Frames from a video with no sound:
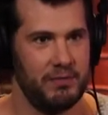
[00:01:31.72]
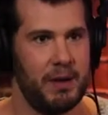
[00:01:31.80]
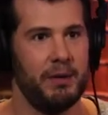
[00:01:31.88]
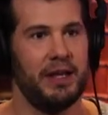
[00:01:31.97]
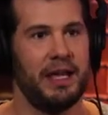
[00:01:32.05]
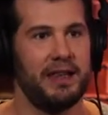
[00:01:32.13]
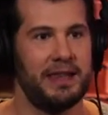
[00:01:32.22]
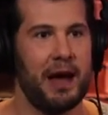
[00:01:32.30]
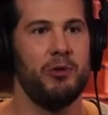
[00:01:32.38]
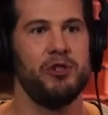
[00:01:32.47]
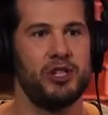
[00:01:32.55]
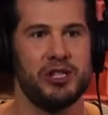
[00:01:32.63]
Remember, like
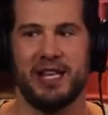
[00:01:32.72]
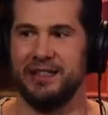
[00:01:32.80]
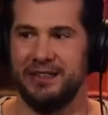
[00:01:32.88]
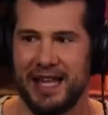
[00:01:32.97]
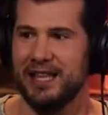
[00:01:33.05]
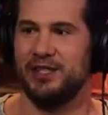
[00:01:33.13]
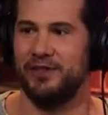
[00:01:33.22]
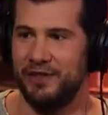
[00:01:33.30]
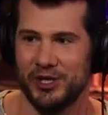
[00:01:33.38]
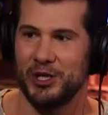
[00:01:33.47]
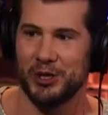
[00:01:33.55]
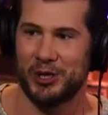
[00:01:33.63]
that was just a less
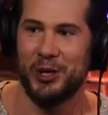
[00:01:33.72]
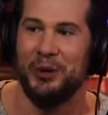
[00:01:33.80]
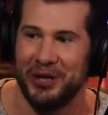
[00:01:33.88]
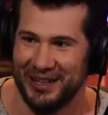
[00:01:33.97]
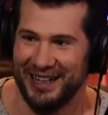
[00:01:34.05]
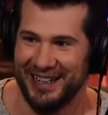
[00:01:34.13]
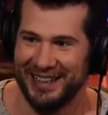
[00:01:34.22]
efficient scooter.